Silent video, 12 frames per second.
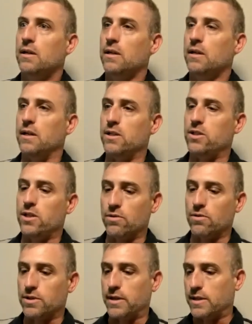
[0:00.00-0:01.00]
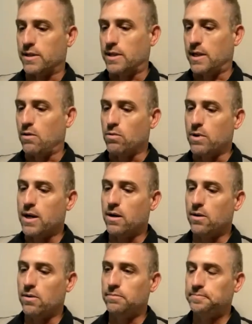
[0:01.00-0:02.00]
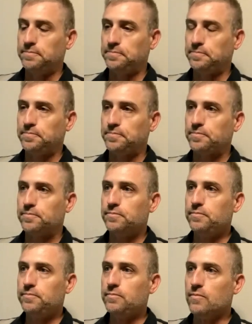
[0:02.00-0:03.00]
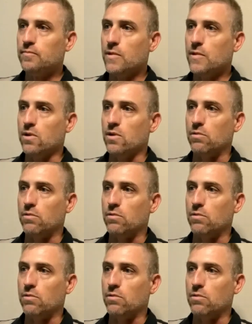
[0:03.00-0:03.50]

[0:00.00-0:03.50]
And she goes on to say, Well, you know,